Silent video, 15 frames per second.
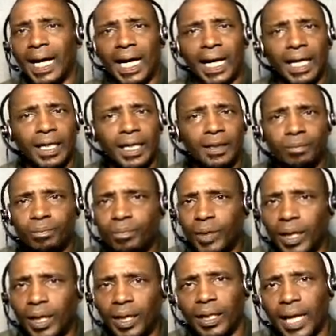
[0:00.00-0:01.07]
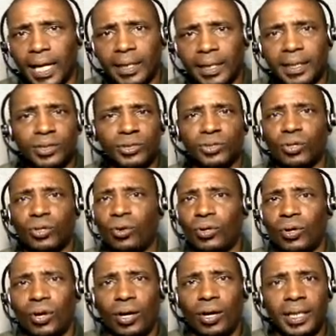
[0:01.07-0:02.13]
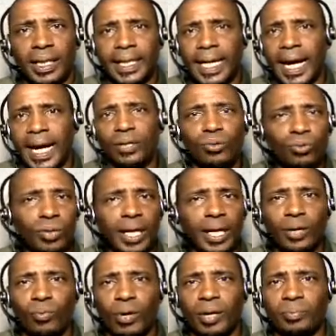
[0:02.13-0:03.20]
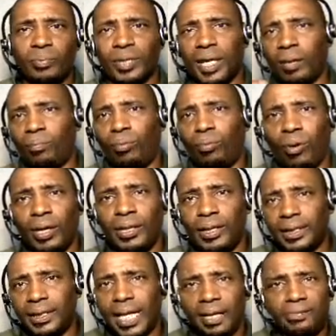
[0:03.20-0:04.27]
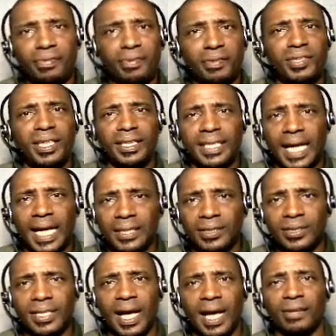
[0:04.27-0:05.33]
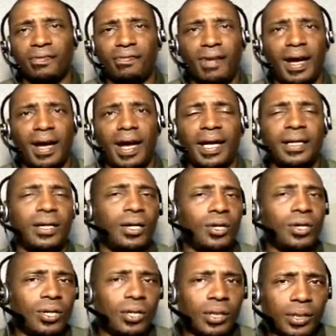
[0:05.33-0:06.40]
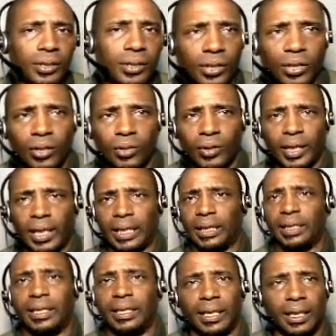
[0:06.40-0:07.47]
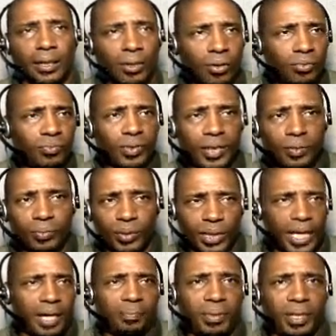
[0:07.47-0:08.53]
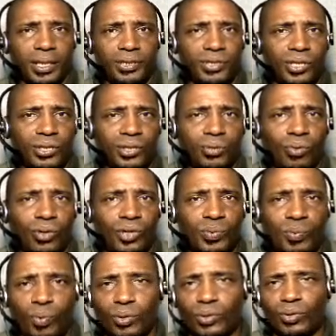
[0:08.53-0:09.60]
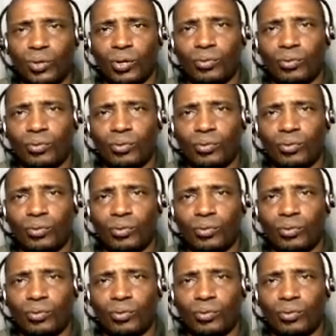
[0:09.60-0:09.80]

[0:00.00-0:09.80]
A lot of things is going on. The cat who leg whipped our boy, he got $15,000 fine. And hopefully what I've been listening to on the sports